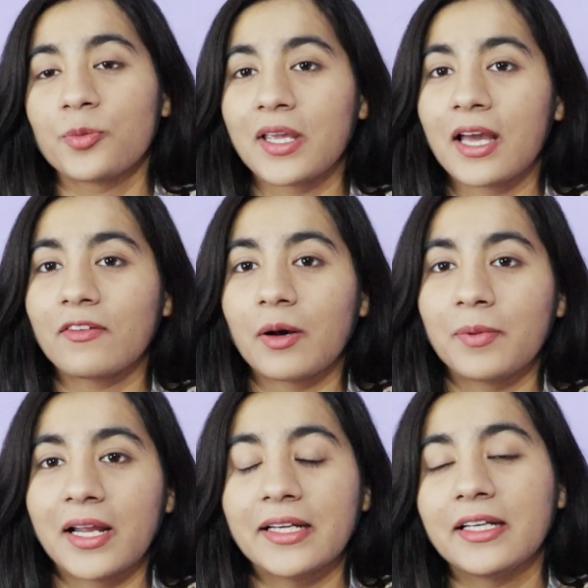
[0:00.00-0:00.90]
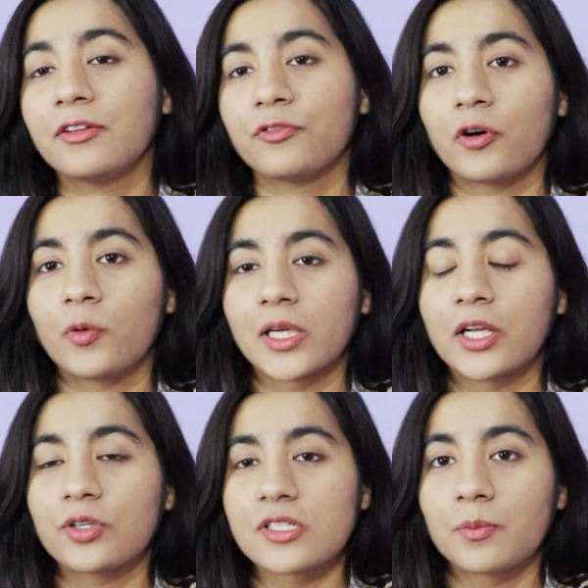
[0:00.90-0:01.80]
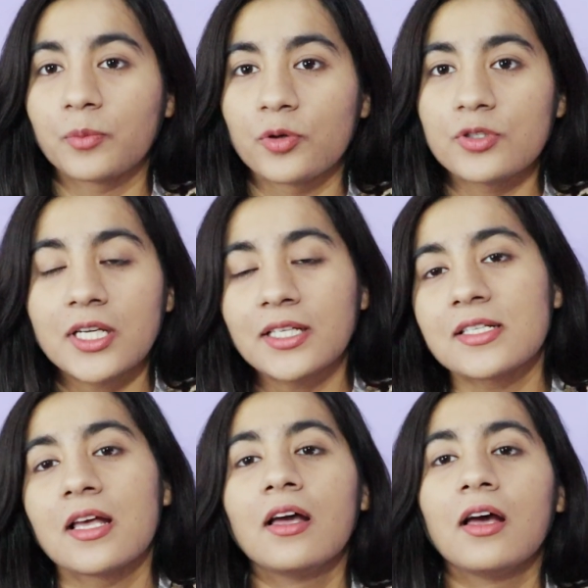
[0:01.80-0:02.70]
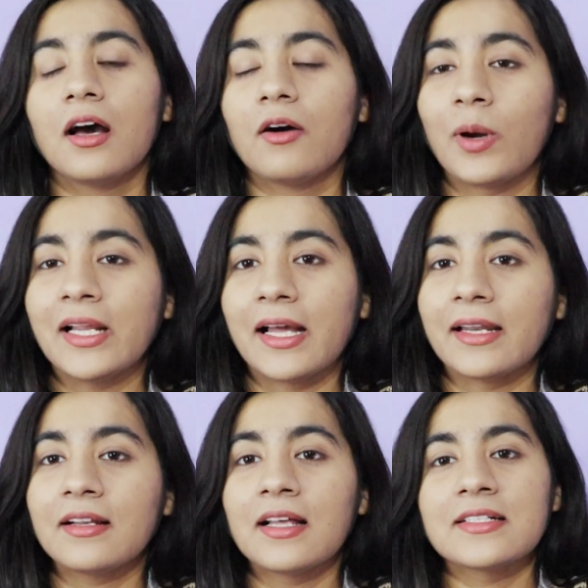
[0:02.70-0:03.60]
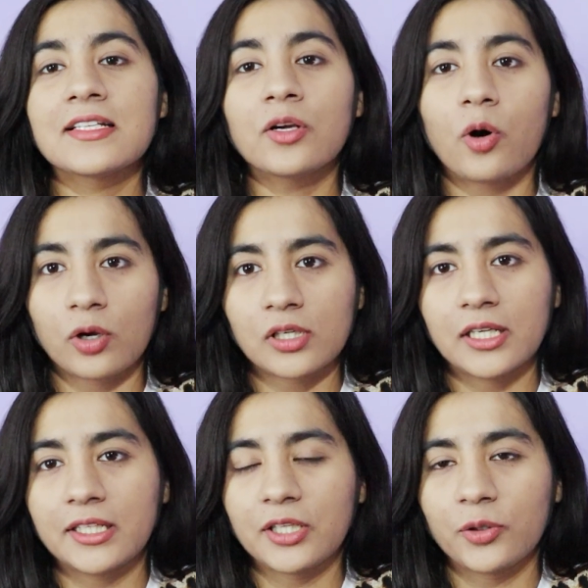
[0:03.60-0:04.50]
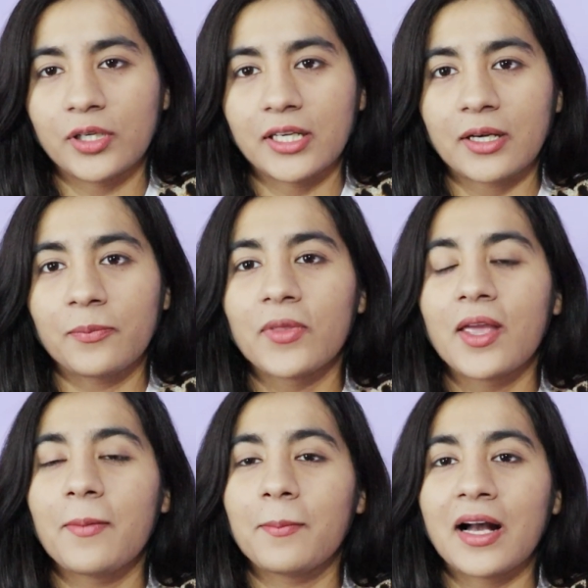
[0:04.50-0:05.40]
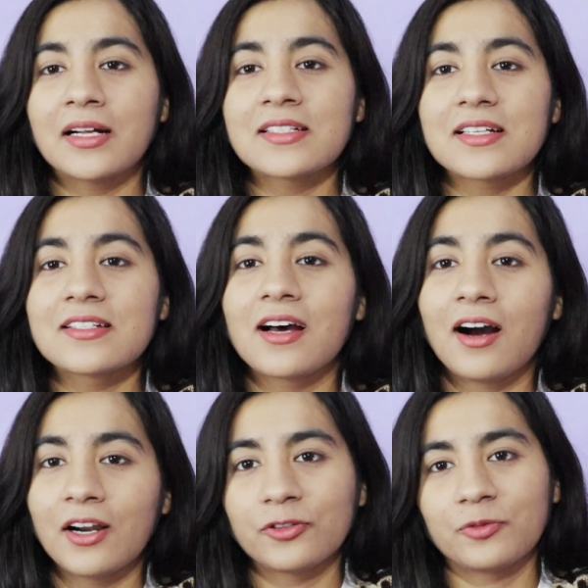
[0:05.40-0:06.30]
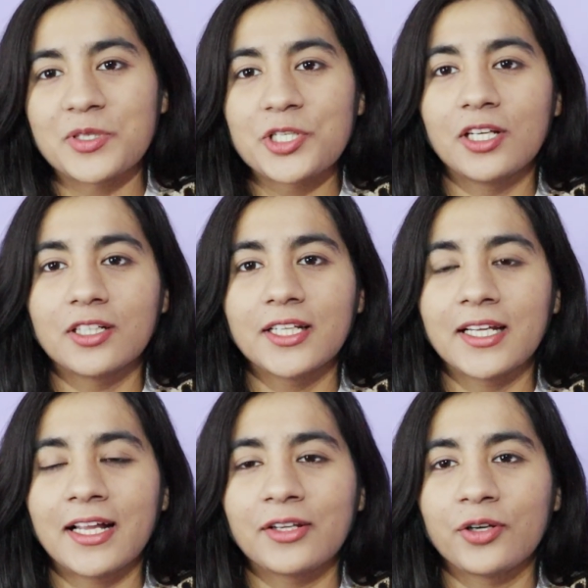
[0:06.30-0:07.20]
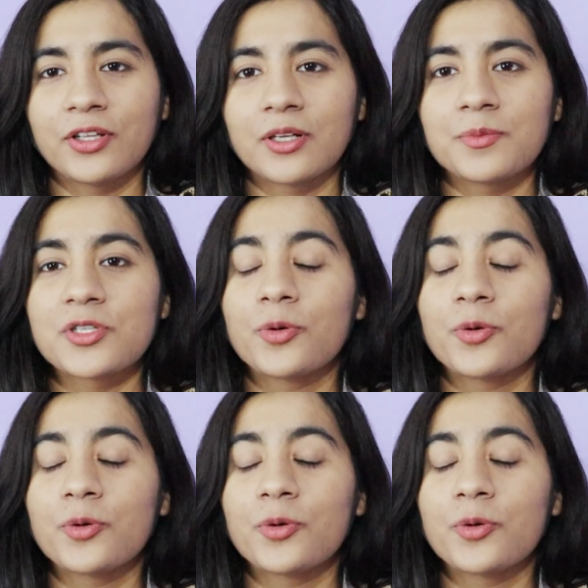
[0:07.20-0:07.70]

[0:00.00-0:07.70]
You may have applied it if you're working on some projects uh, while analyzing or cleaning your data. Maths is the heart of machine learning algorithms.